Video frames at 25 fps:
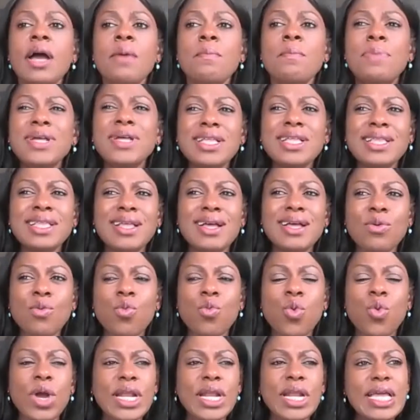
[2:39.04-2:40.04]
but
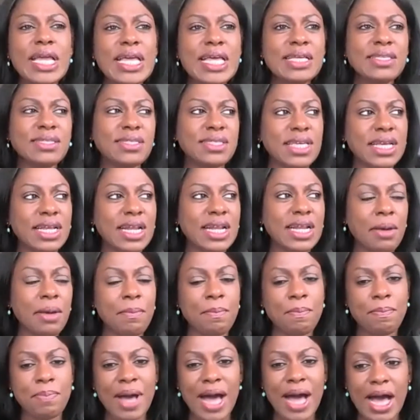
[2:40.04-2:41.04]
what is it
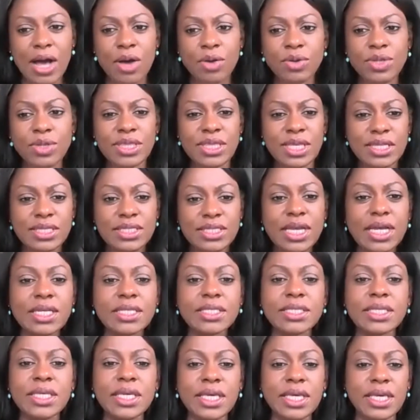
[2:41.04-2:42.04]
about the
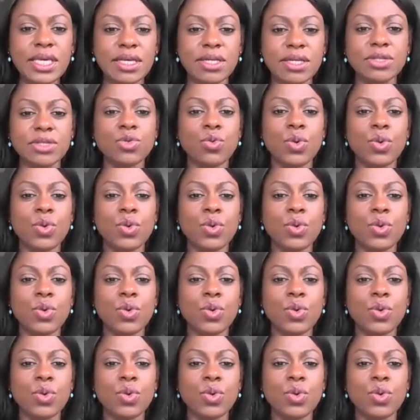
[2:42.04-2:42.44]
Dundee Hills?